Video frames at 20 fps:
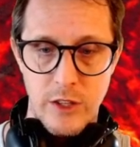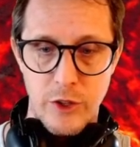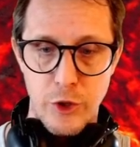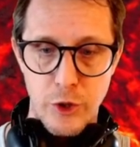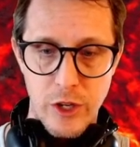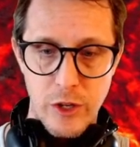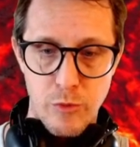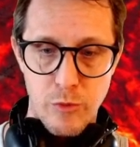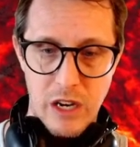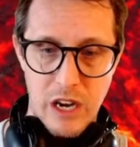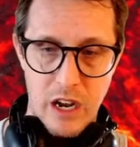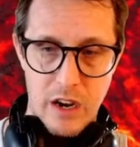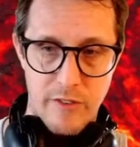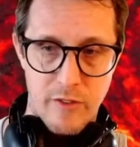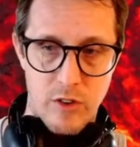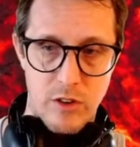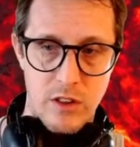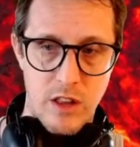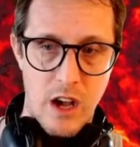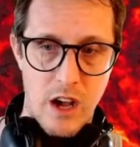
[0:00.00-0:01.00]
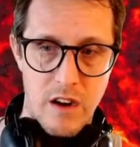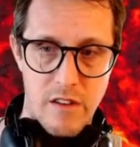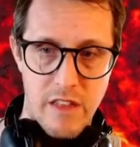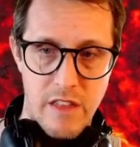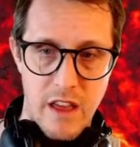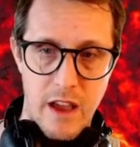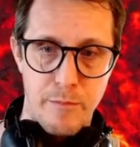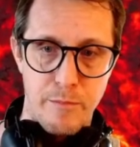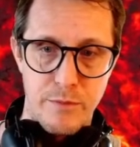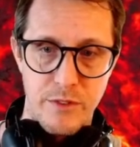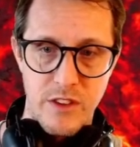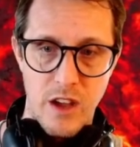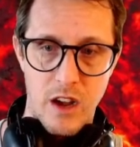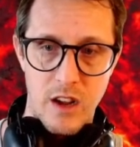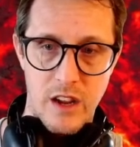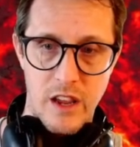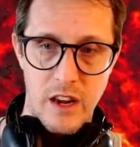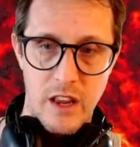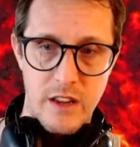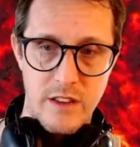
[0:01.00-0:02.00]
You can recover a lot of that and
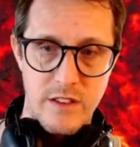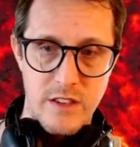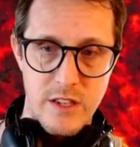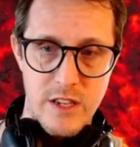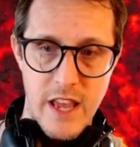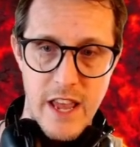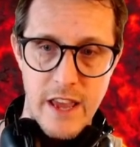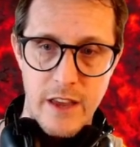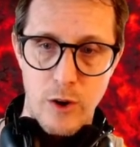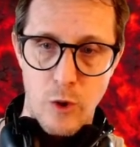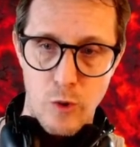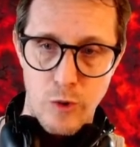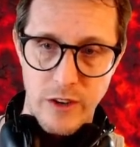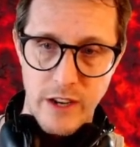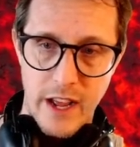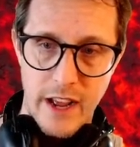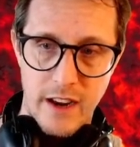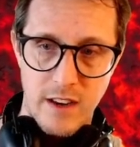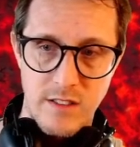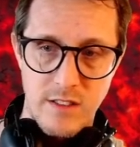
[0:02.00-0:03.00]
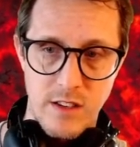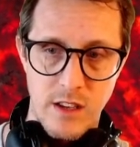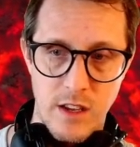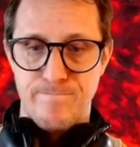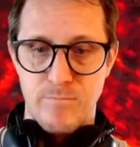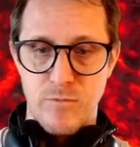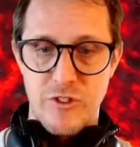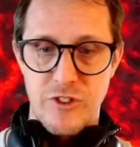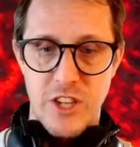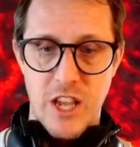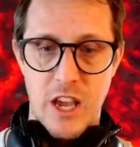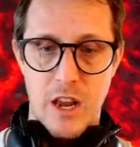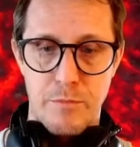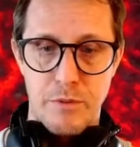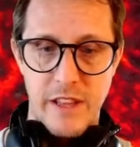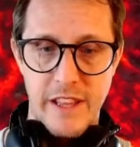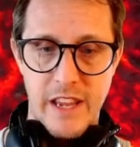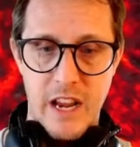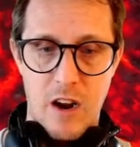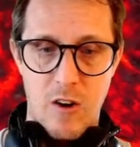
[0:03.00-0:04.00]
dunk it into Int or Dex. You just got to
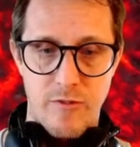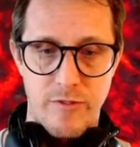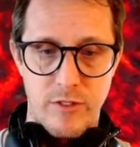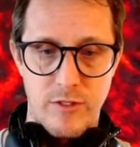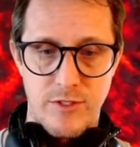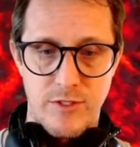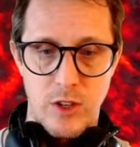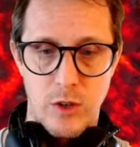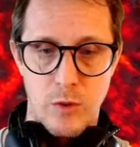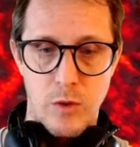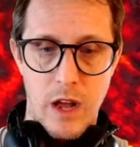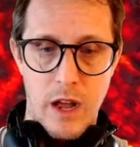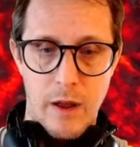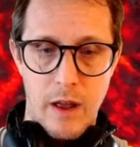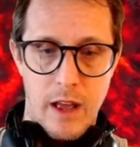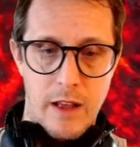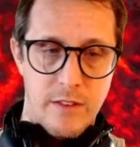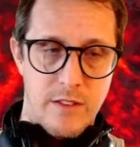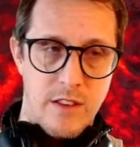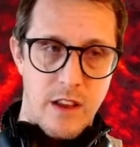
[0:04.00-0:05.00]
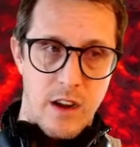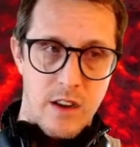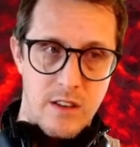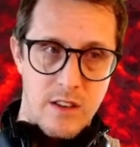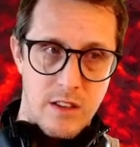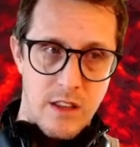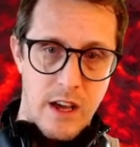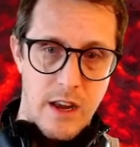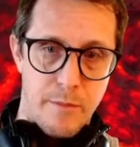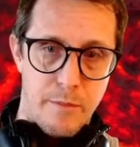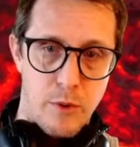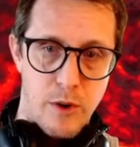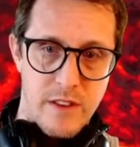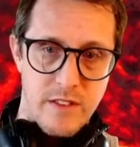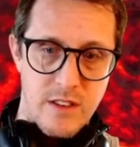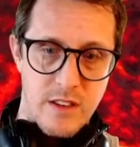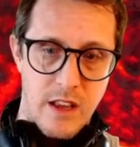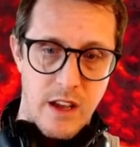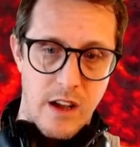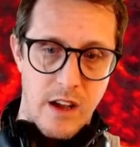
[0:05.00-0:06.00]
play careful. So I dunked a lot of
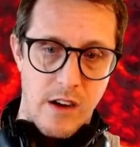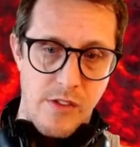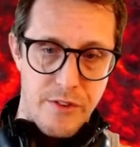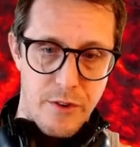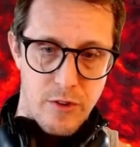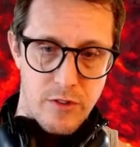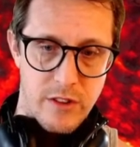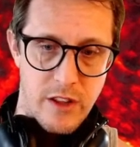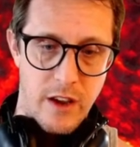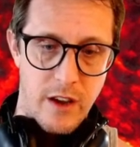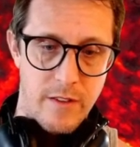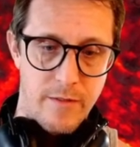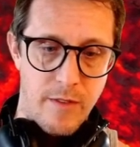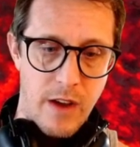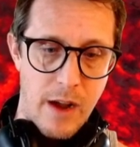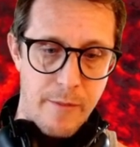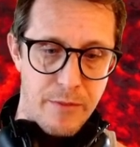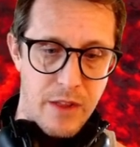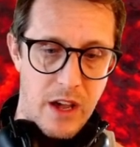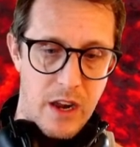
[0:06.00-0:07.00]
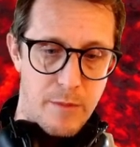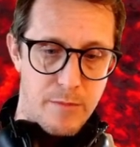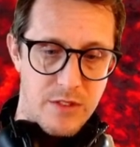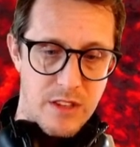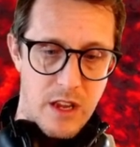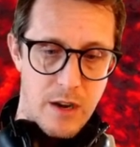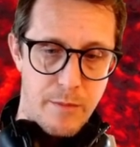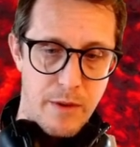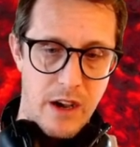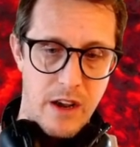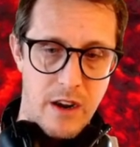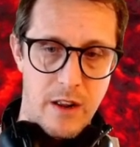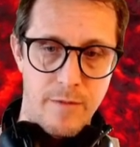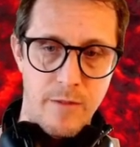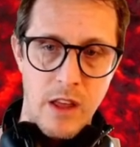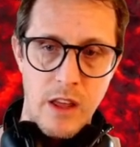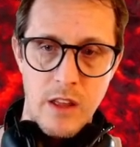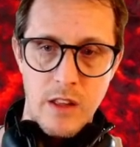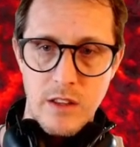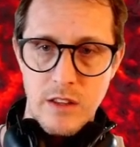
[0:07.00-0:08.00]
points into health early on. I'm not upset about it.
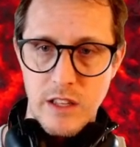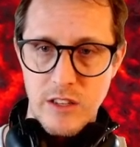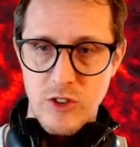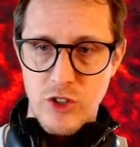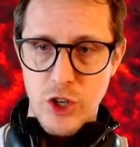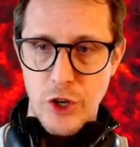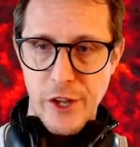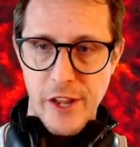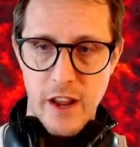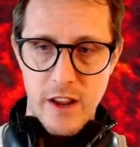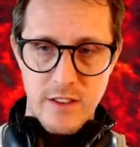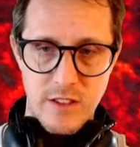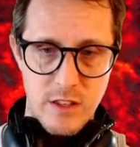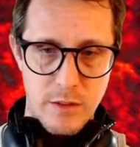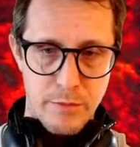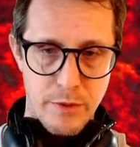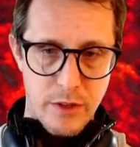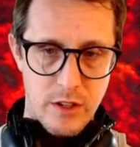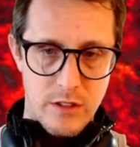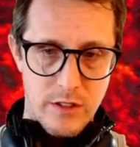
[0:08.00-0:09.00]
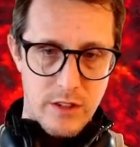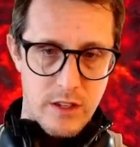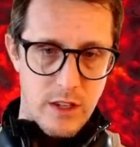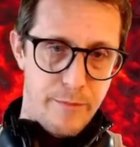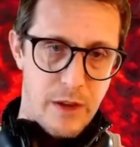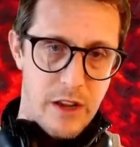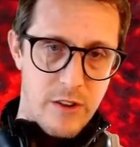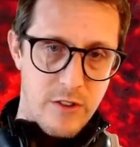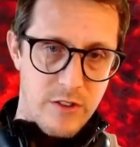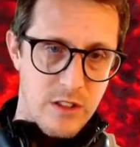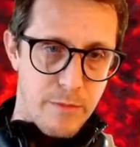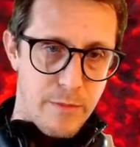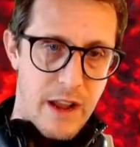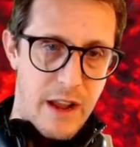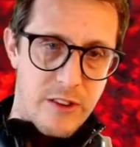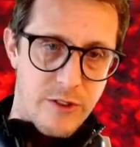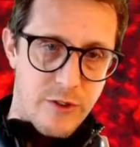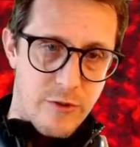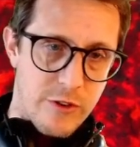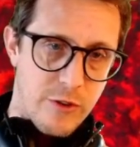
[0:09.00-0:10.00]
Let's show you guys the build. Here's the
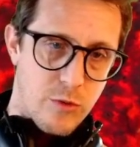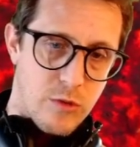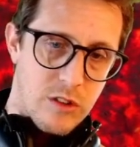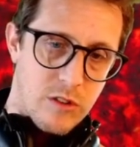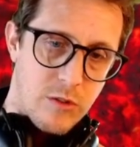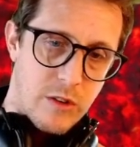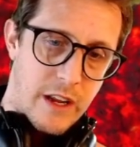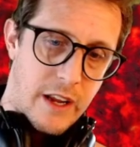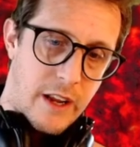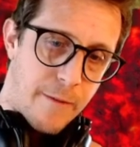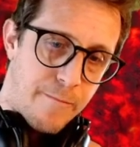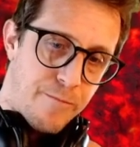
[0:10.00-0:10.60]
masteries real quick.